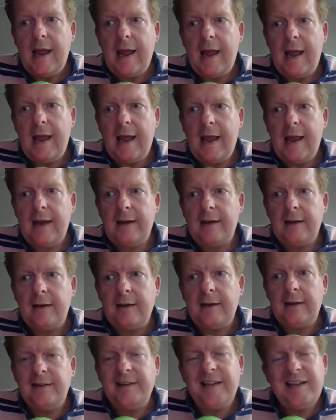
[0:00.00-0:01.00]
and
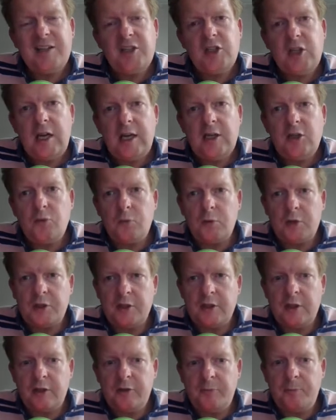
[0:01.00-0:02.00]
that change was
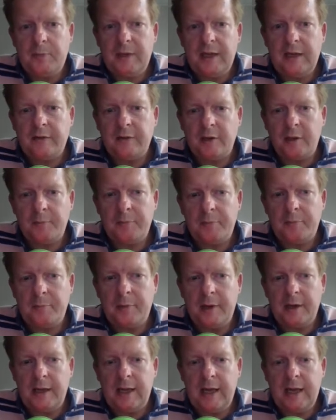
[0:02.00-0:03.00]
not picked up
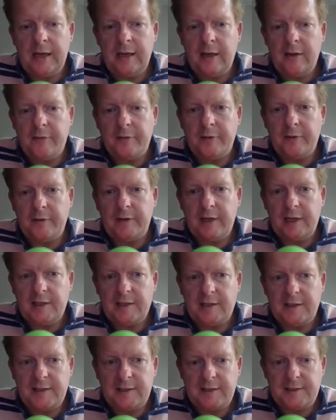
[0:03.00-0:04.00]
by any of our
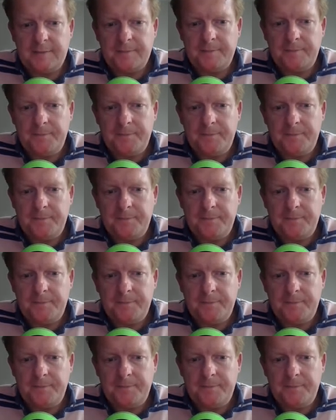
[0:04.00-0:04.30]
tests.